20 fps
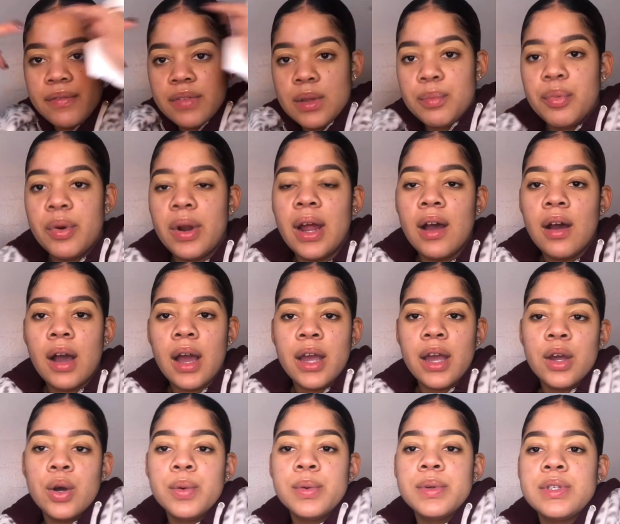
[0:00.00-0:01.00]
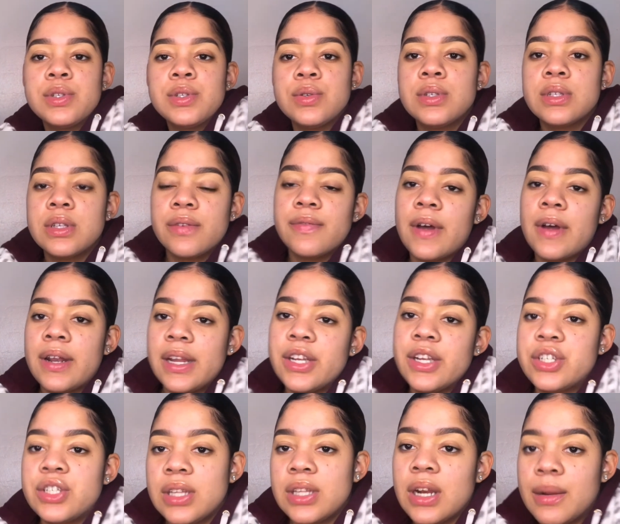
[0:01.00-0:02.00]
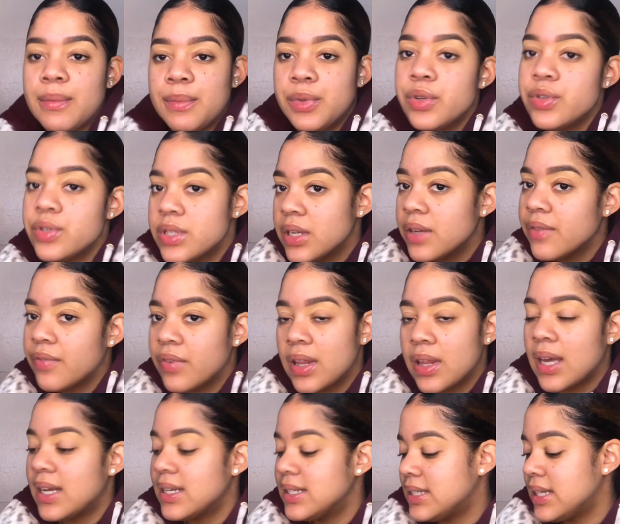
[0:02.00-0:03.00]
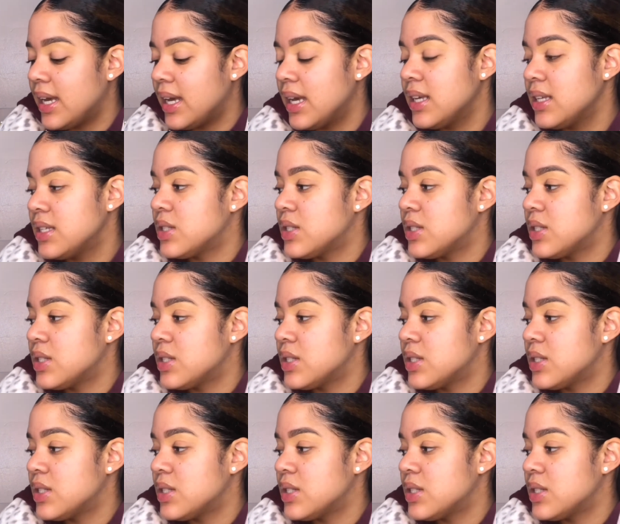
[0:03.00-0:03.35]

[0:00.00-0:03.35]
the brow, I always use the foundation that I'm using for that day.